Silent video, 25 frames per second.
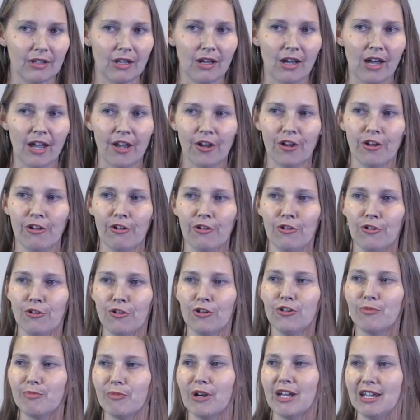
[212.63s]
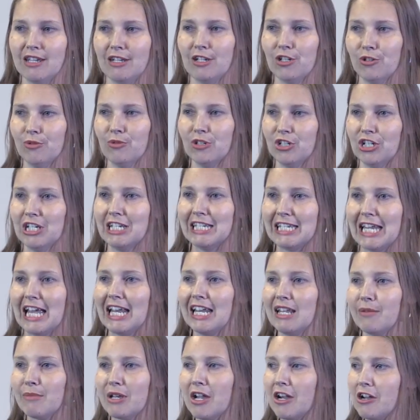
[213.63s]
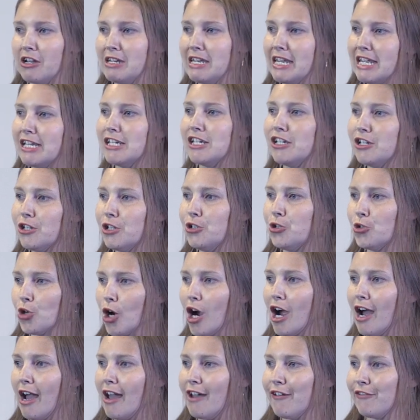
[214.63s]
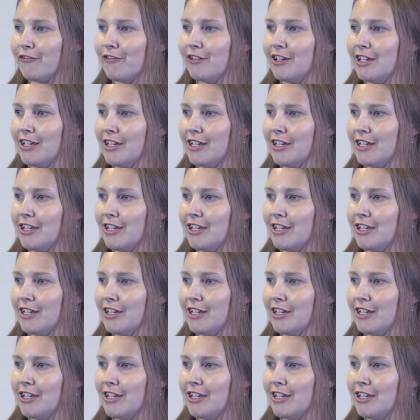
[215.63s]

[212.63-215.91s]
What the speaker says: I heard my intuition telling me I needed to drive